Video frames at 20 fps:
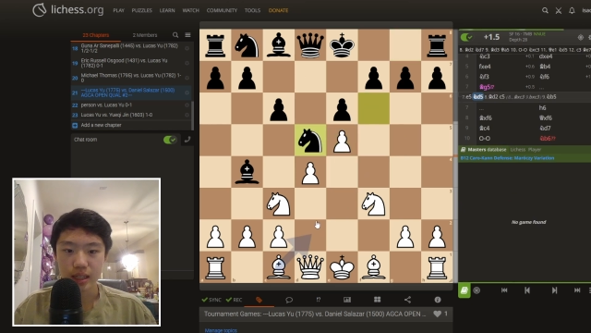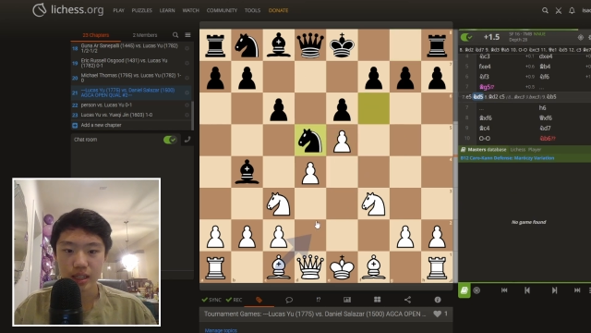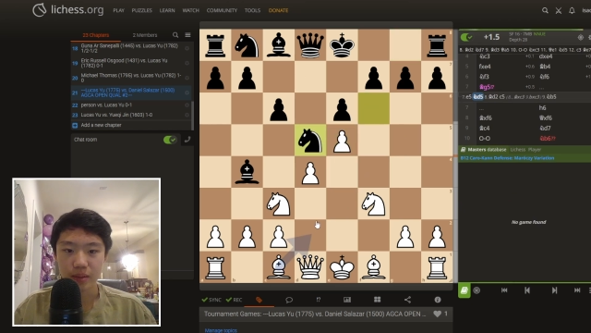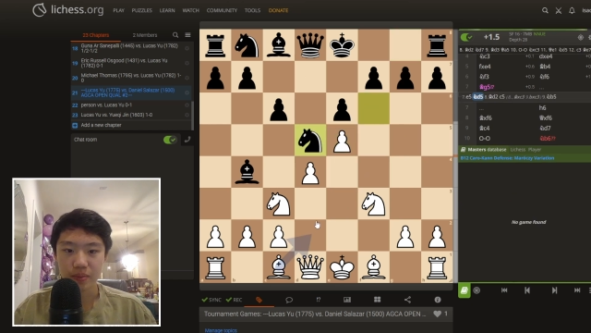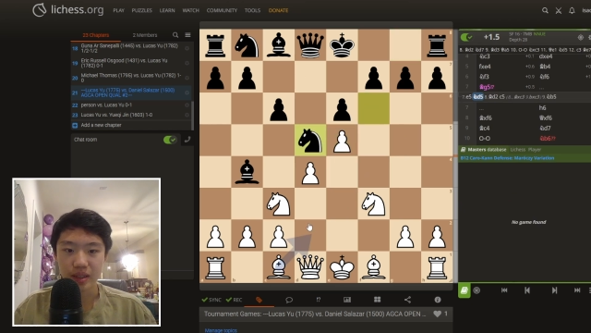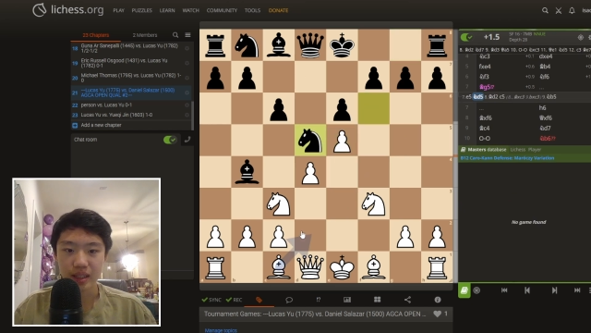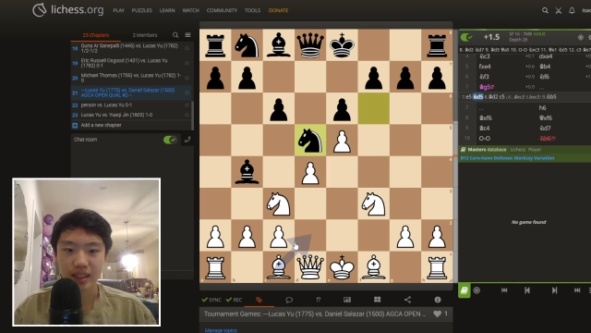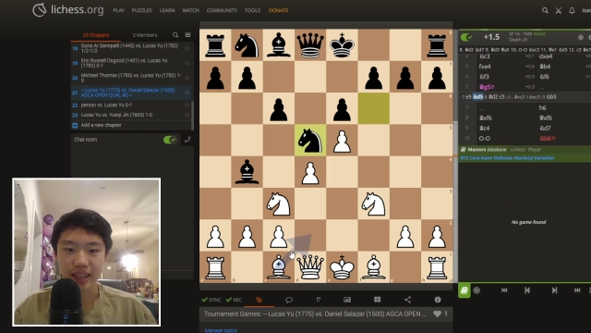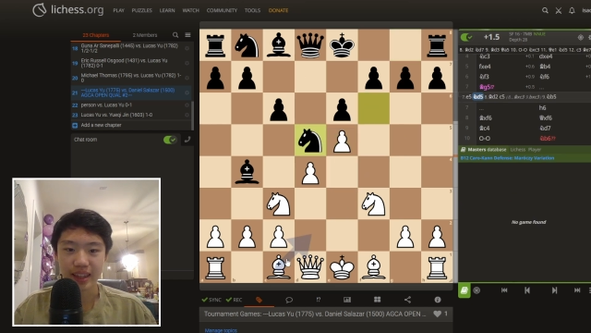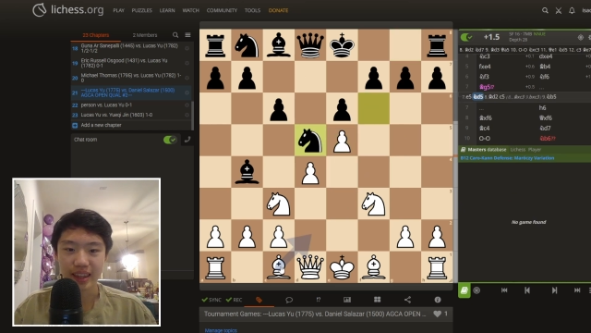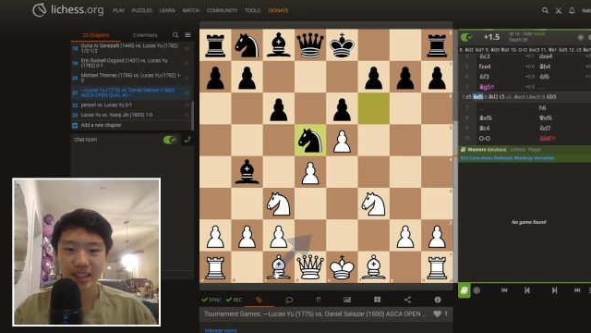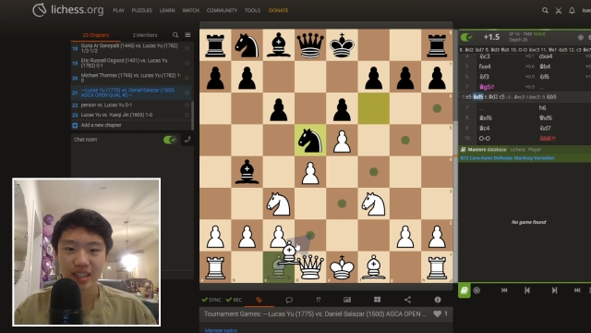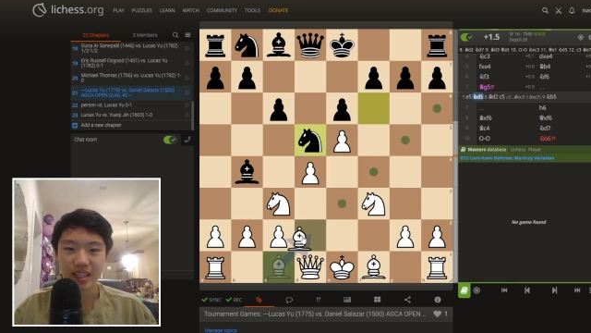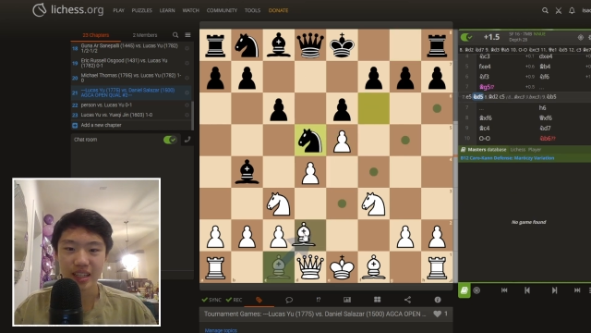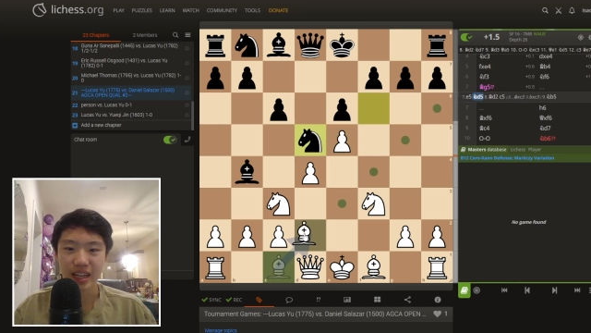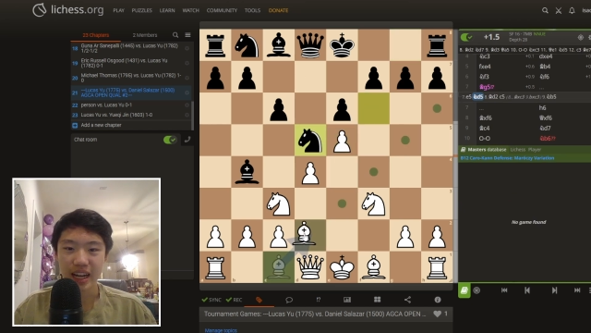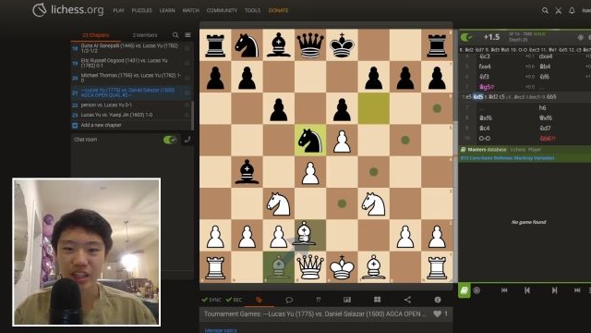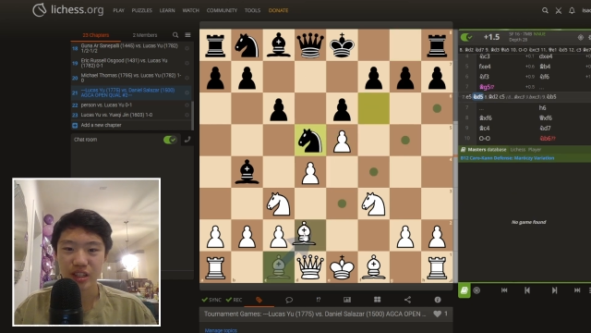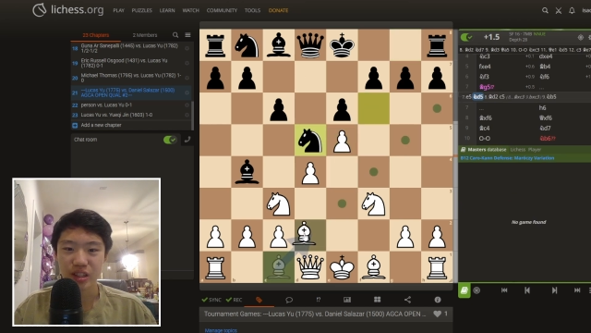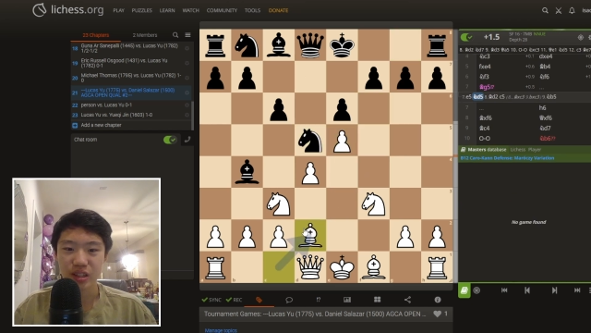something like this,
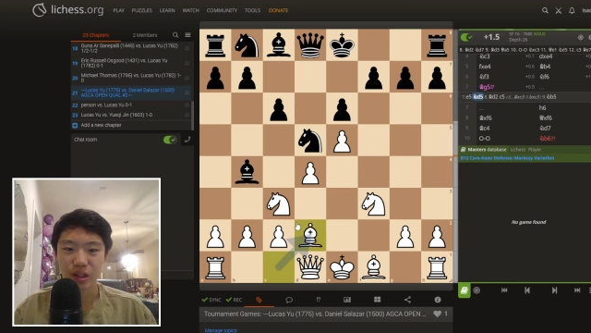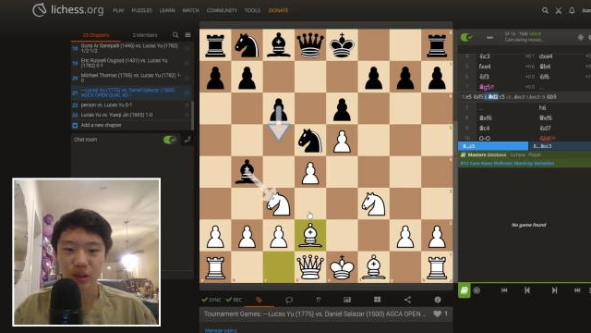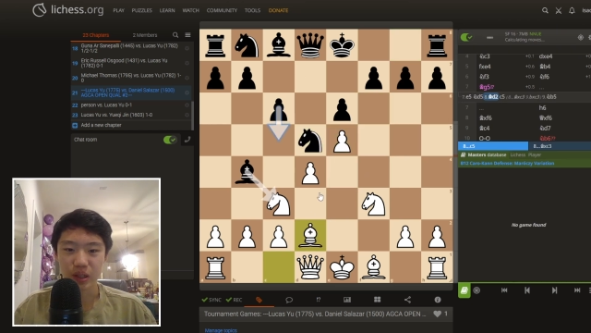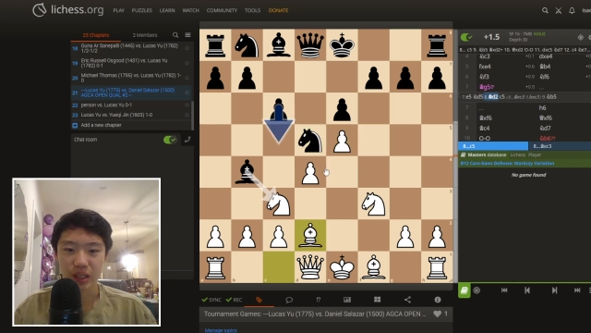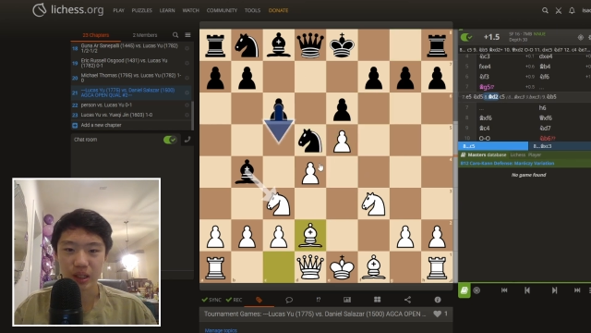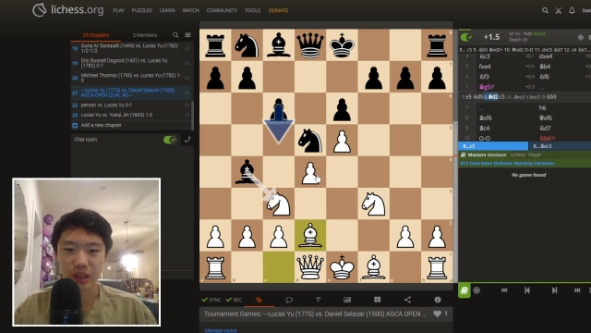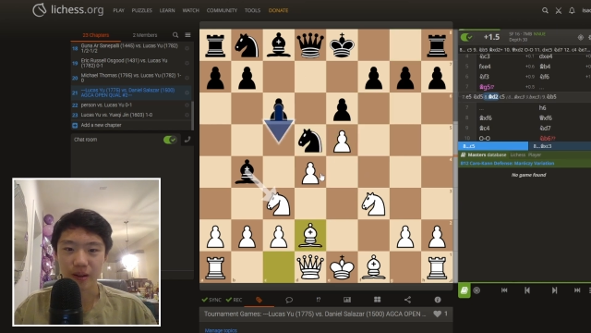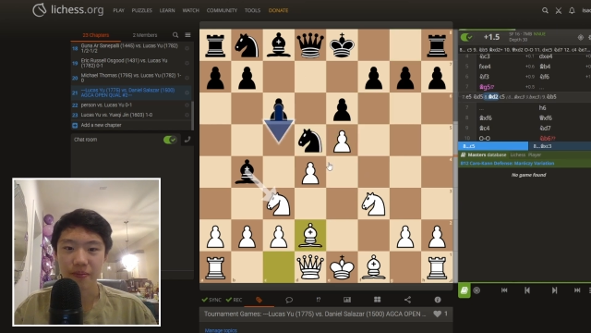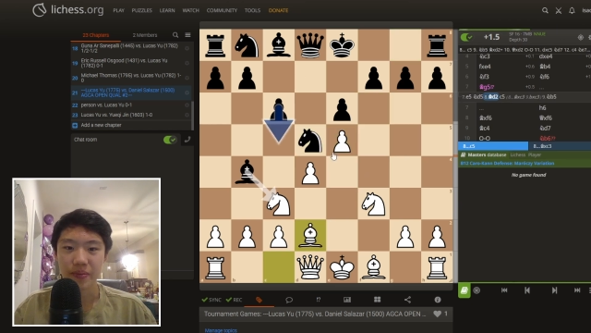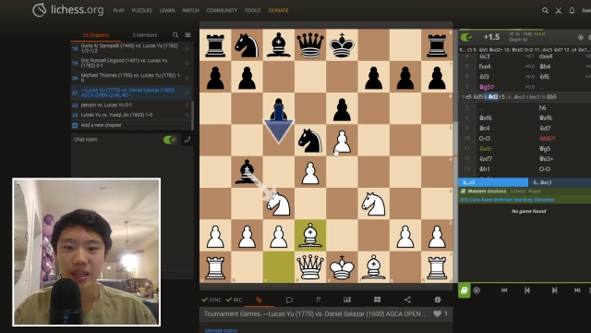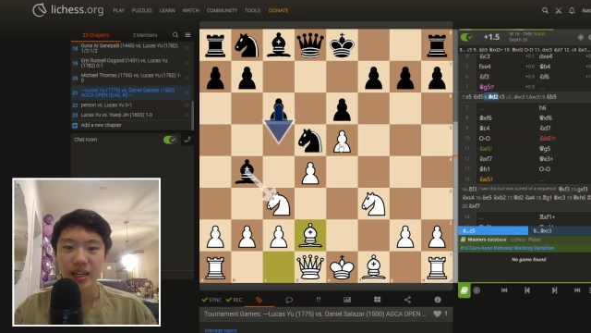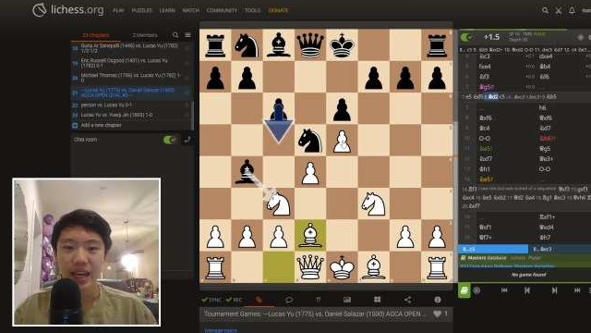I just go here,